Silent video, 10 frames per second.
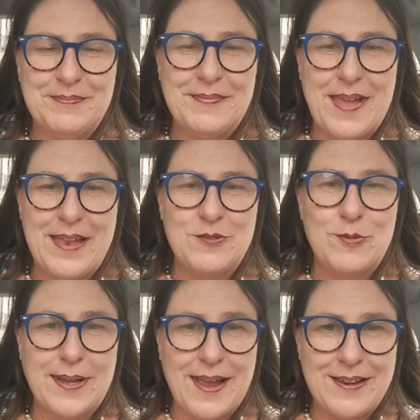And
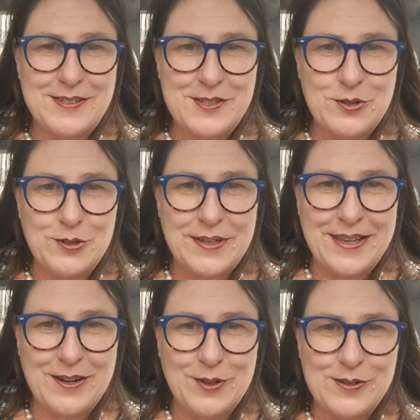regards to your
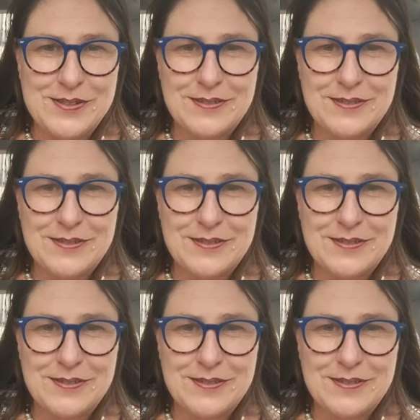kiddos.